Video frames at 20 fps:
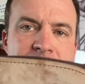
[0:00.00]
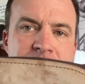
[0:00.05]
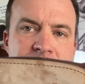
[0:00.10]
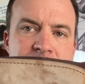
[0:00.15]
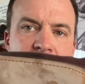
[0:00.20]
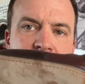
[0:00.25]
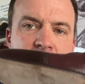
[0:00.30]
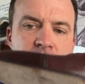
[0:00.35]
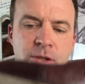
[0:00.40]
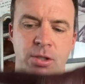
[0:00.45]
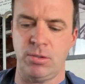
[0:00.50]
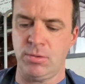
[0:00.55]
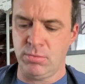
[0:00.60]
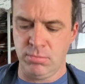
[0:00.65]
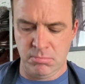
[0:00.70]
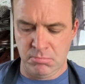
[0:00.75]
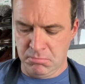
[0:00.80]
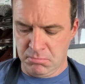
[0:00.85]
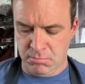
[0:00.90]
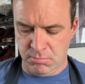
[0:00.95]
stitch shoe,
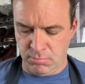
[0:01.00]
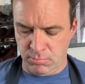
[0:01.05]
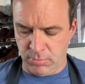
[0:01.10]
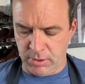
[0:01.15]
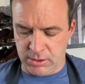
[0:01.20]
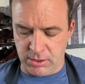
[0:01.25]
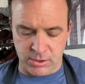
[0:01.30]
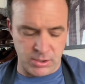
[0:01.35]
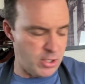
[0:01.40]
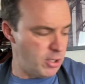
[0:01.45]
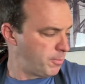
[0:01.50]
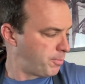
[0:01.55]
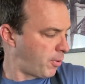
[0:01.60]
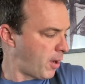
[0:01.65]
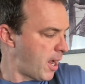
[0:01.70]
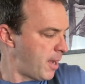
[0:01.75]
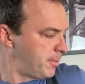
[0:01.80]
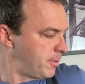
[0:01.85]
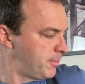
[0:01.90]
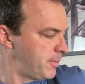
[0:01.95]
which is no
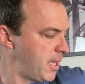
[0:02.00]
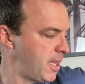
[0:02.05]
problem.